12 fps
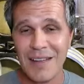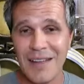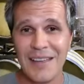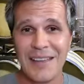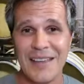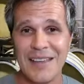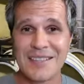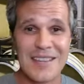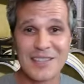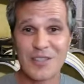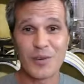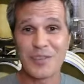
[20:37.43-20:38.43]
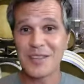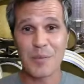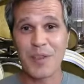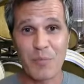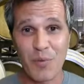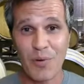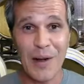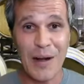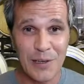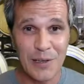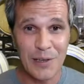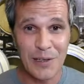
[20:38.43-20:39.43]
is, is sort of some of the
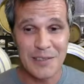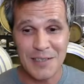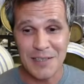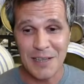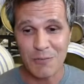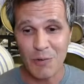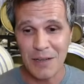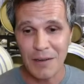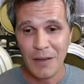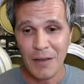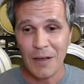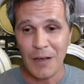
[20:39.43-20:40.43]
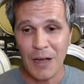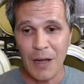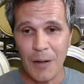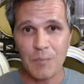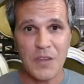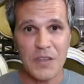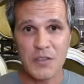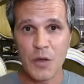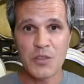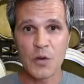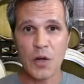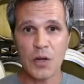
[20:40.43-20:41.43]
prime real estate, right? Um, so
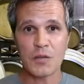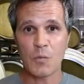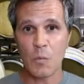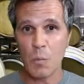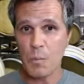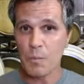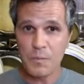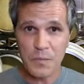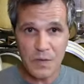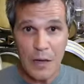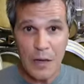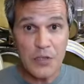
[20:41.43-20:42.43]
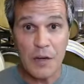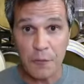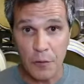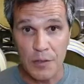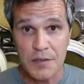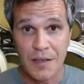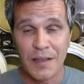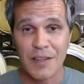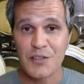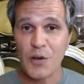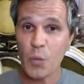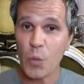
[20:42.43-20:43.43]
it's not, they're different.
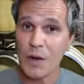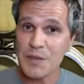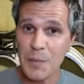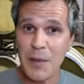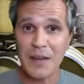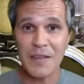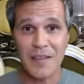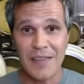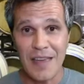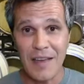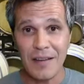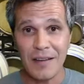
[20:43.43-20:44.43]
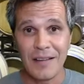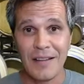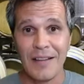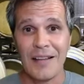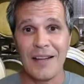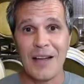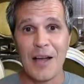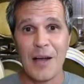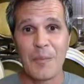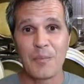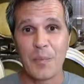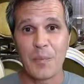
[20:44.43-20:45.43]
It's not one's better than the other.
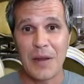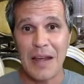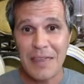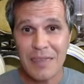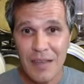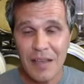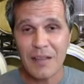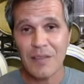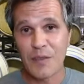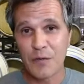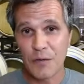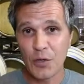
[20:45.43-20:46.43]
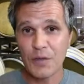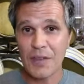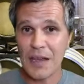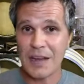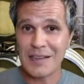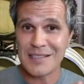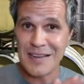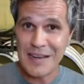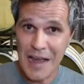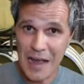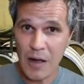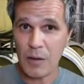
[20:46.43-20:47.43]
Um, but I think the fruit that is
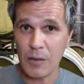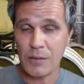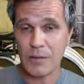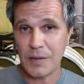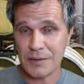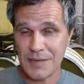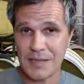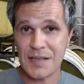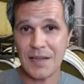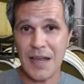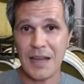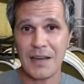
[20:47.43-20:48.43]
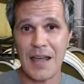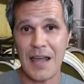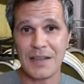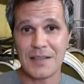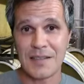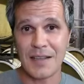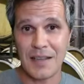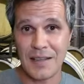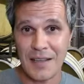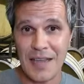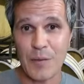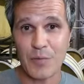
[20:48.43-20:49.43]
now designated as the, the
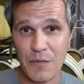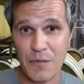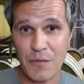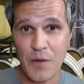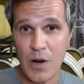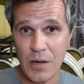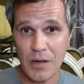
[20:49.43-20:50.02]
Cabernet Franc